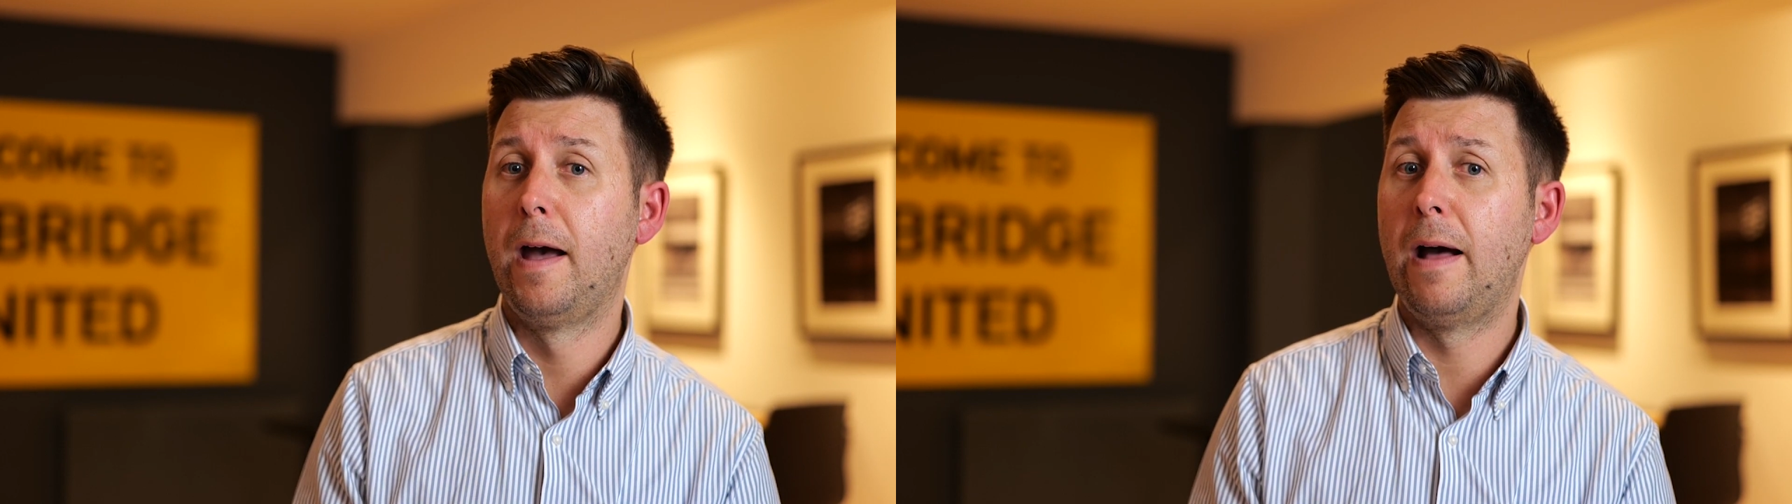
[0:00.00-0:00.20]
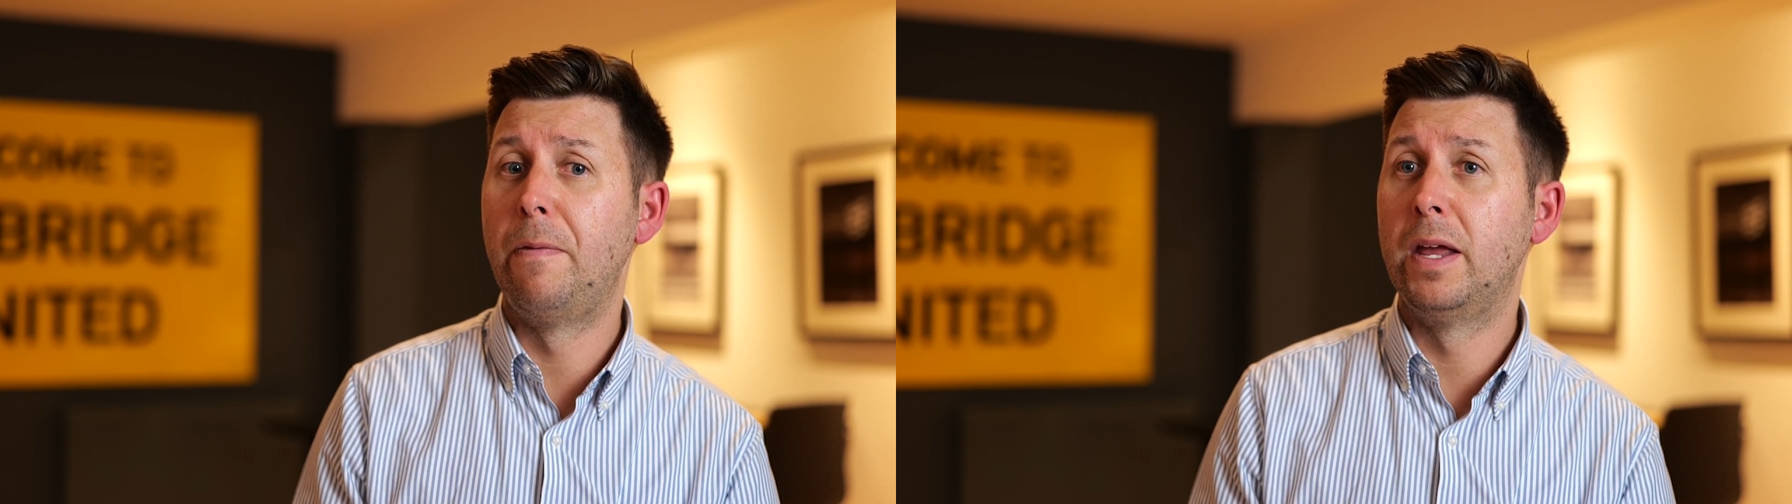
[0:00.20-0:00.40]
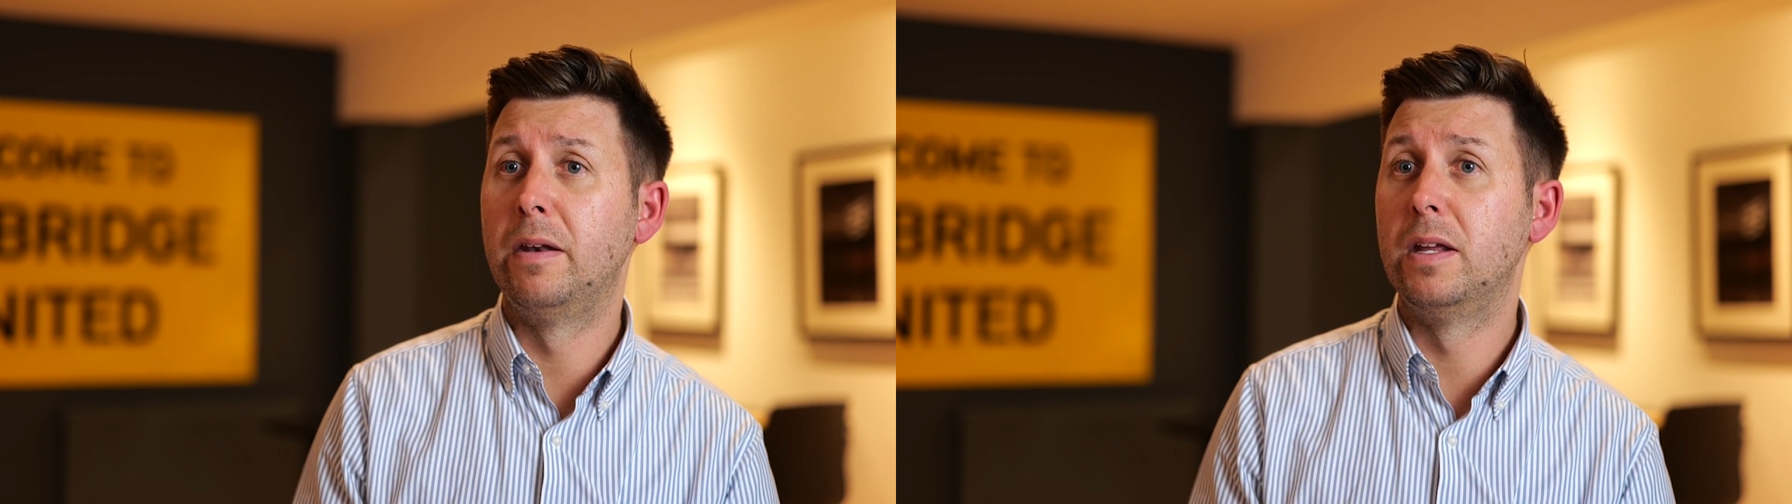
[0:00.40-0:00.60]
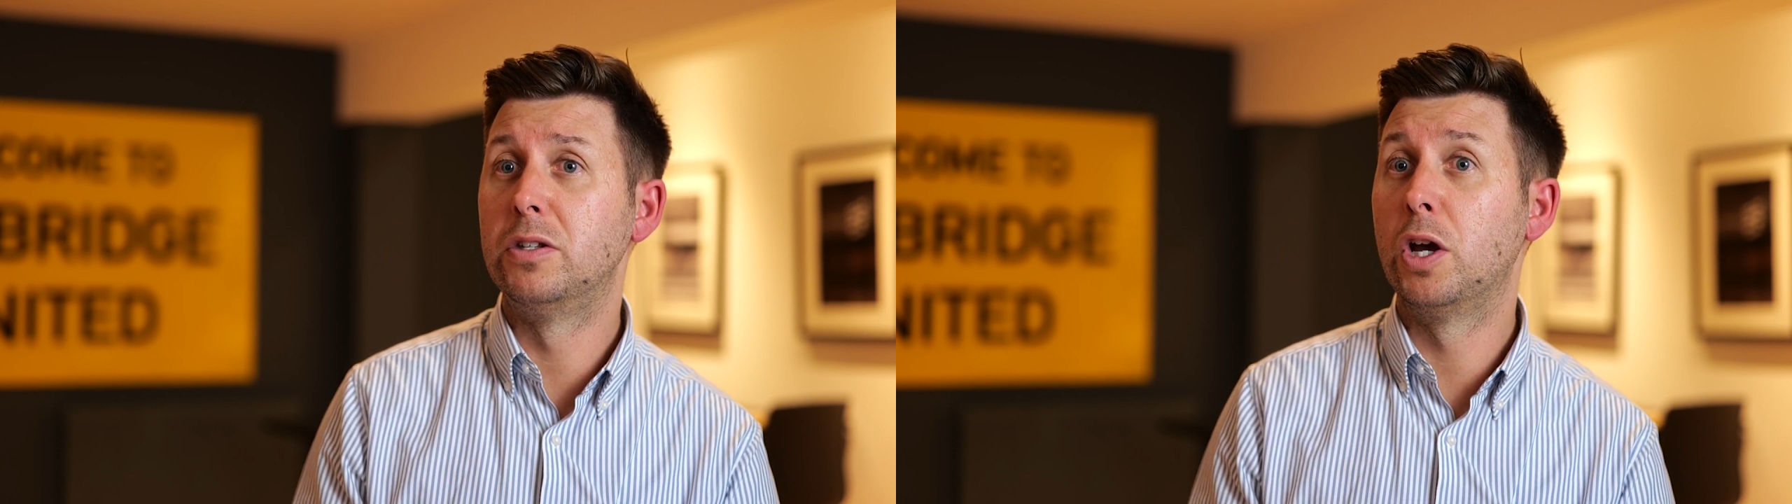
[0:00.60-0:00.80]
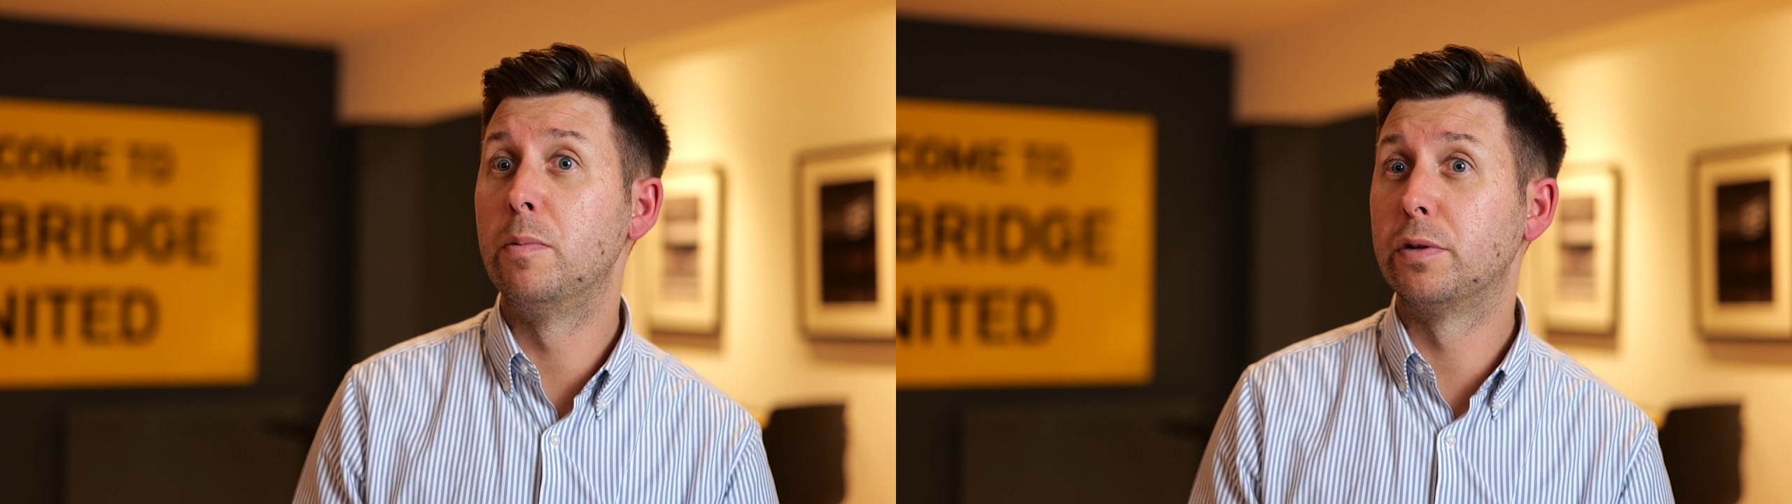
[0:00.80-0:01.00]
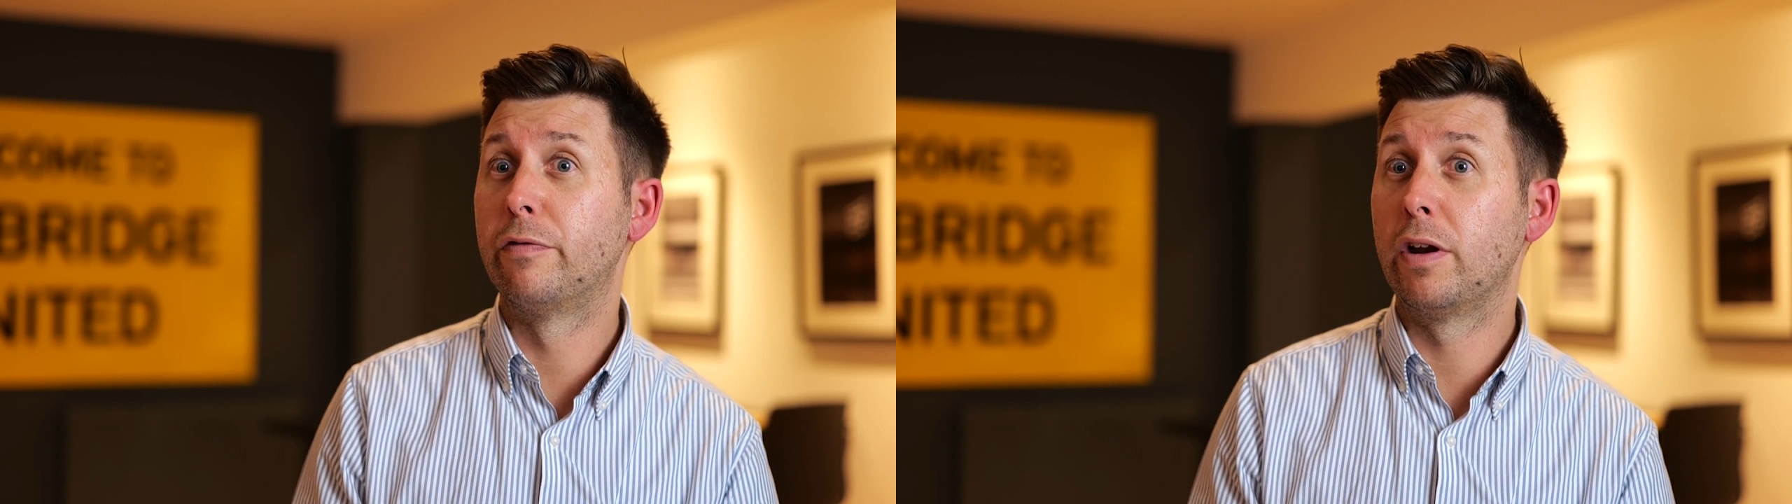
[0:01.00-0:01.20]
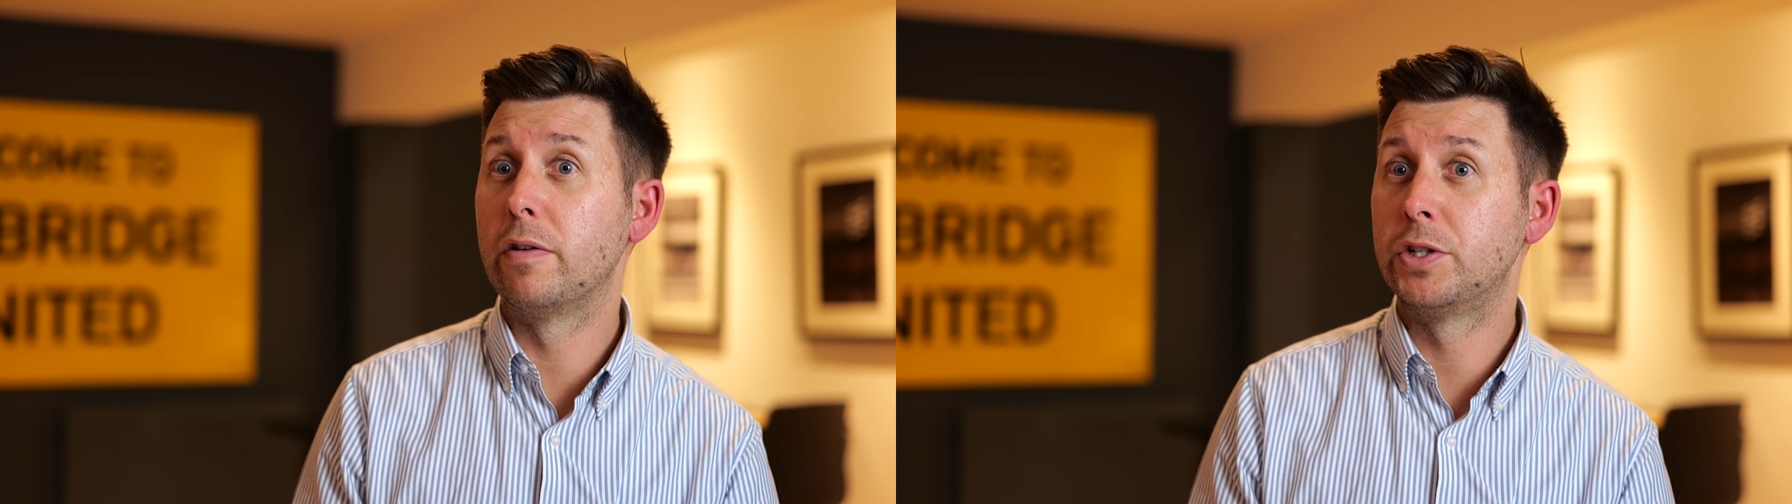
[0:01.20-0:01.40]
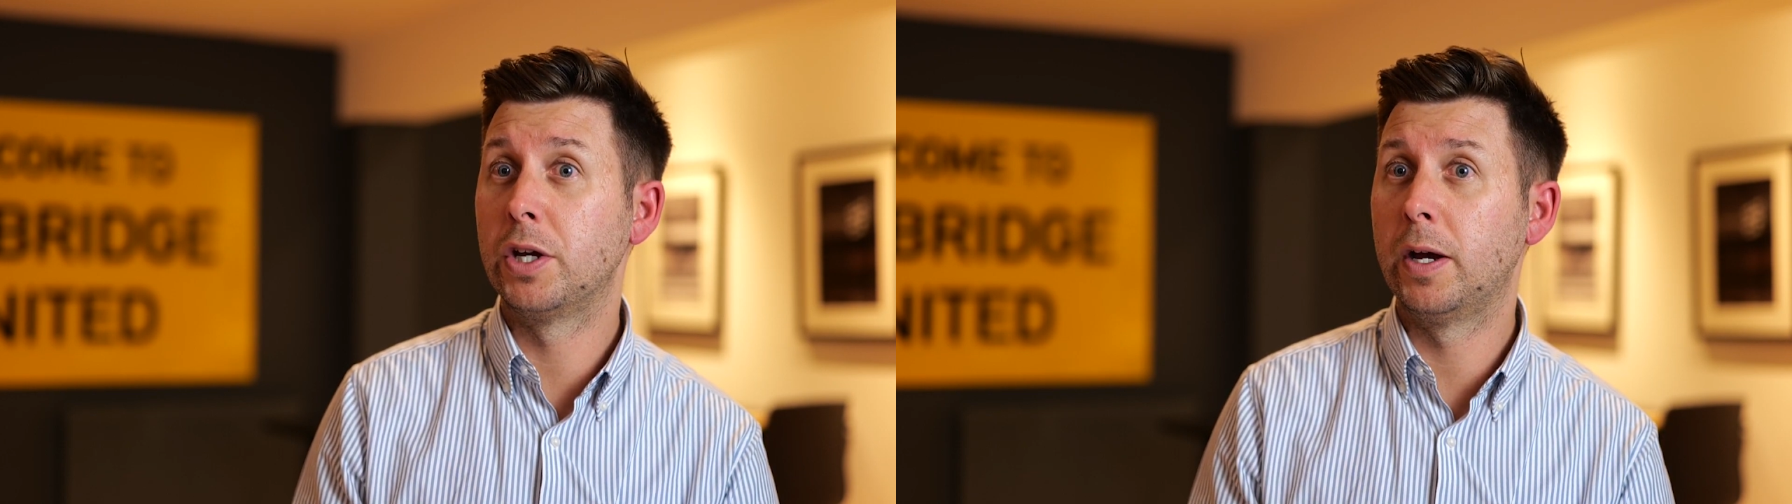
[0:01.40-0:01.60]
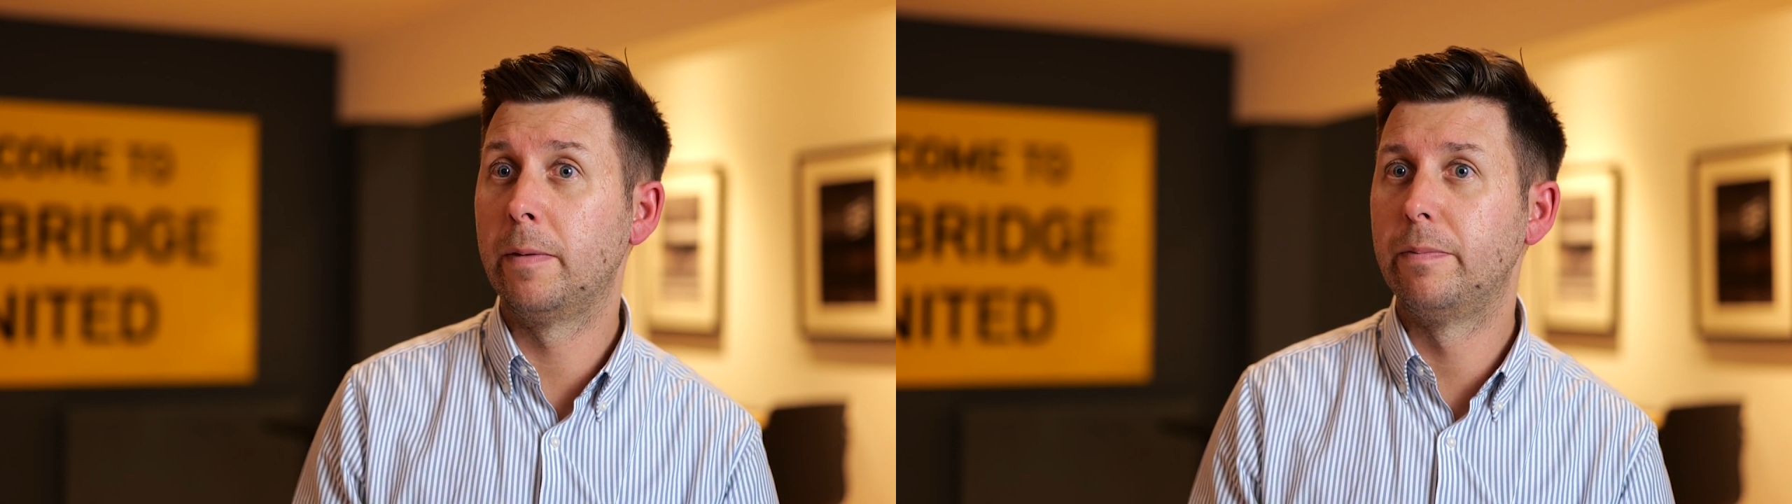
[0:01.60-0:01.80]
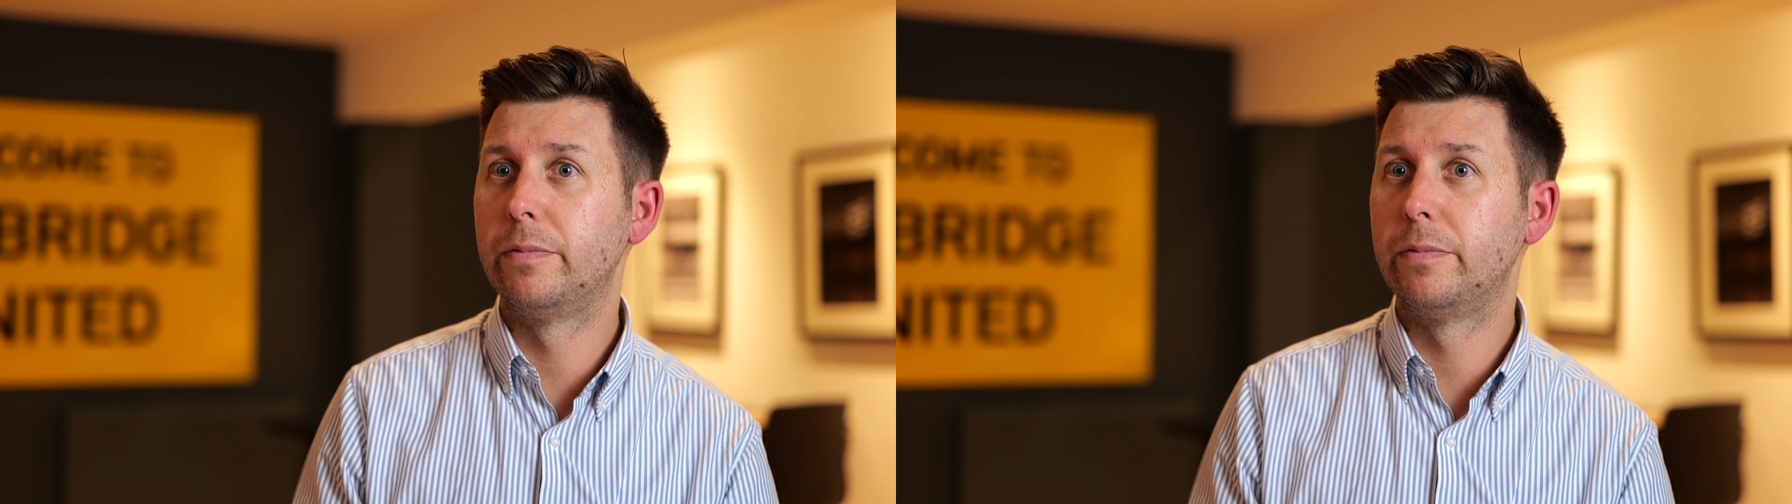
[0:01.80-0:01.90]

And then in terms of front of shirt,